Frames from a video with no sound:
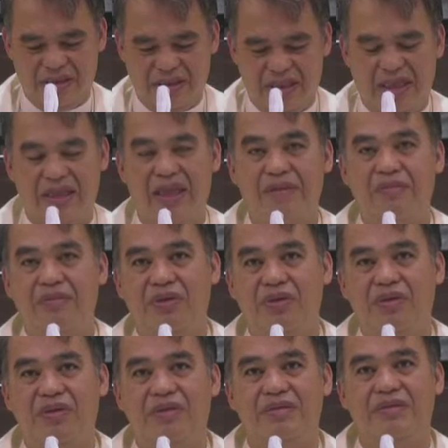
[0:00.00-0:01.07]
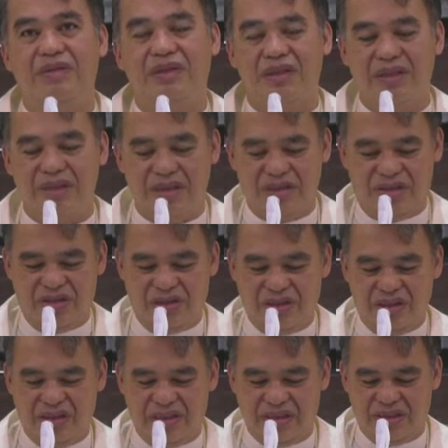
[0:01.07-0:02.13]
The temple, the
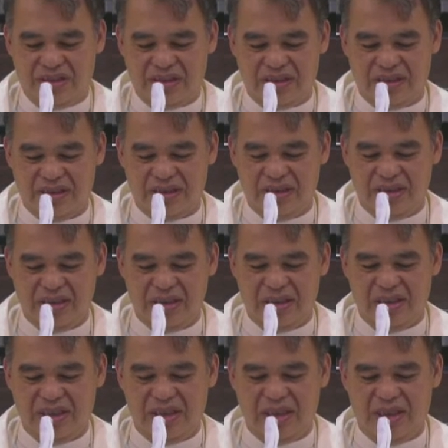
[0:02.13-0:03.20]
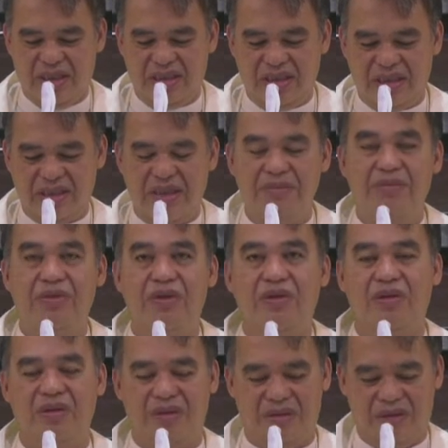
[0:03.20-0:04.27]
church, is a symbol
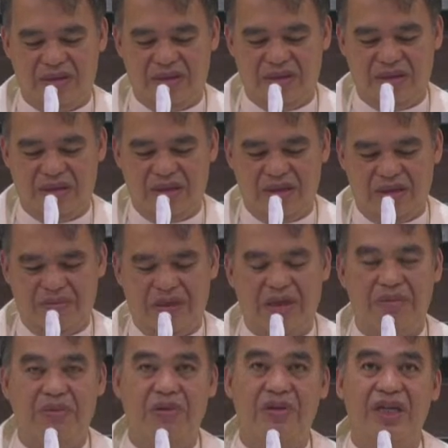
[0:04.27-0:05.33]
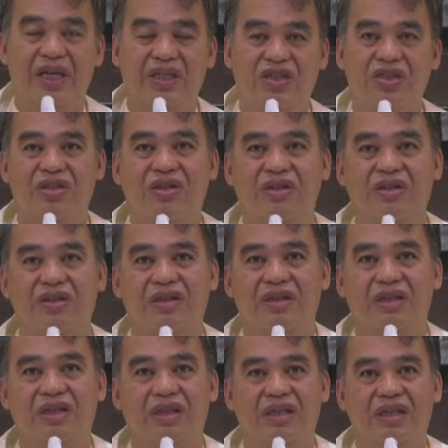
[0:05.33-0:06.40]
of our vocation
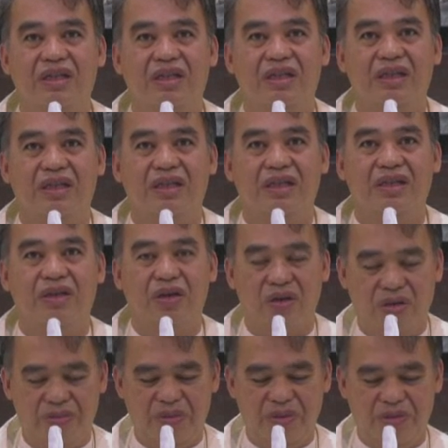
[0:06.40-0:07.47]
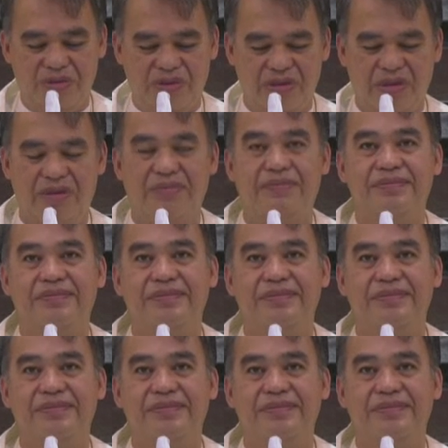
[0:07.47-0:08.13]
to communion.